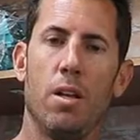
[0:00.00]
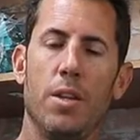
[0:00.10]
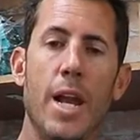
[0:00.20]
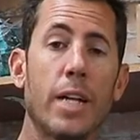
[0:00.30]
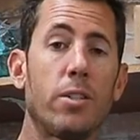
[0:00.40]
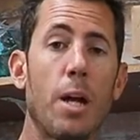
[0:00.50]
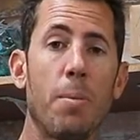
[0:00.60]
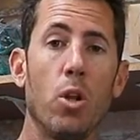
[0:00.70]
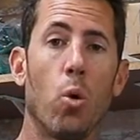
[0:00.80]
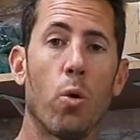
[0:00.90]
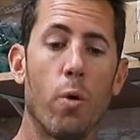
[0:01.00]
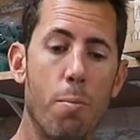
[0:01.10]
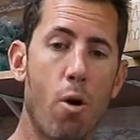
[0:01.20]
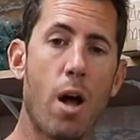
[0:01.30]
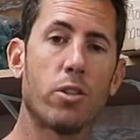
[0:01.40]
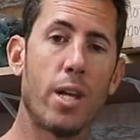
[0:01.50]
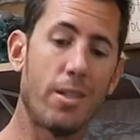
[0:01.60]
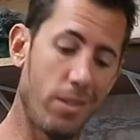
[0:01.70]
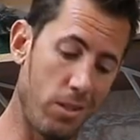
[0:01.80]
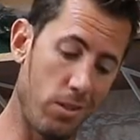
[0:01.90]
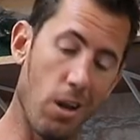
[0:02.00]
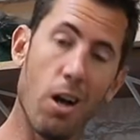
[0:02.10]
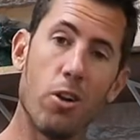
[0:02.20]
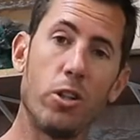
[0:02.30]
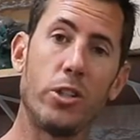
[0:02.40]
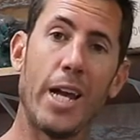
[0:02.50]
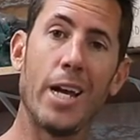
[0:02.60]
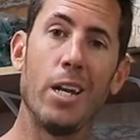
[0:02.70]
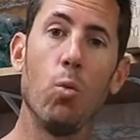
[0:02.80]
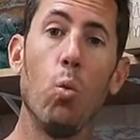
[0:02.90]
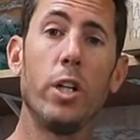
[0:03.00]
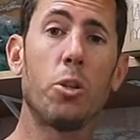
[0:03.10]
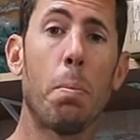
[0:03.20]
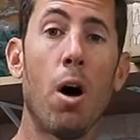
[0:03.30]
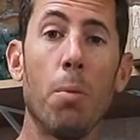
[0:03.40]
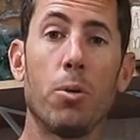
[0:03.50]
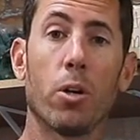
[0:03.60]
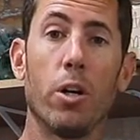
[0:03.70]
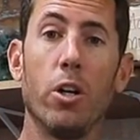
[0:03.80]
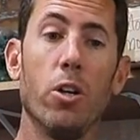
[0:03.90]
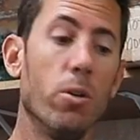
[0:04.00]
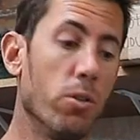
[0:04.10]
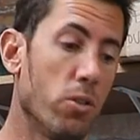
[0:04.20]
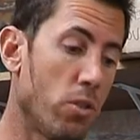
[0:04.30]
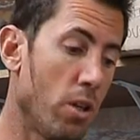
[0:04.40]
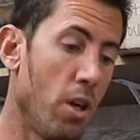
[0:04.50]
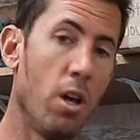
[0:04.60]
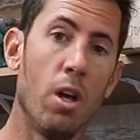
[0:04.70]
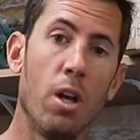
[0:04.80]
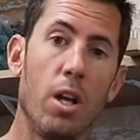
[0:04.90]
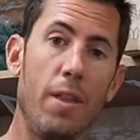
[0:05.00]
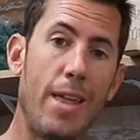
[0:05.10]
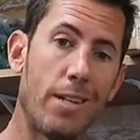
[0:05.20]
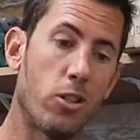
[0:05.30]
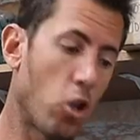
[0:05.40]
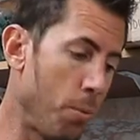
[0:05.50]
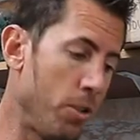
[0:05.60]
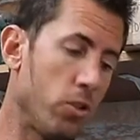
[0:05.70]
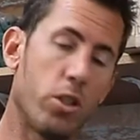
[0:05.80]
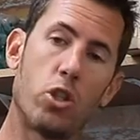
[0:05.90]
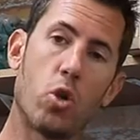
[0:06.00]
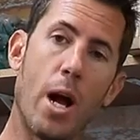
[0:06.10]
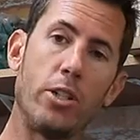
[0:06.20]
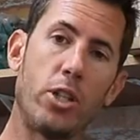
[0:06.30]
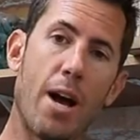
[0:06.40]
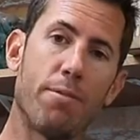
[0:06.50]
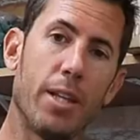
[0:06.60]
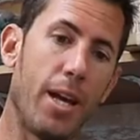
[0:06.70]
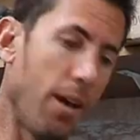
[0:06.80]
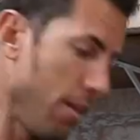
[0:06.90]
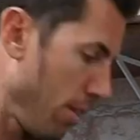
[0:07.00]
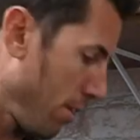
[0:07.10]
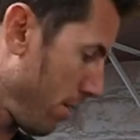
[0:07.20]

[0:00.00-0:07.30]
The next step in the ordering process is understanding which pump you're going to use. That determines the dry shaft length.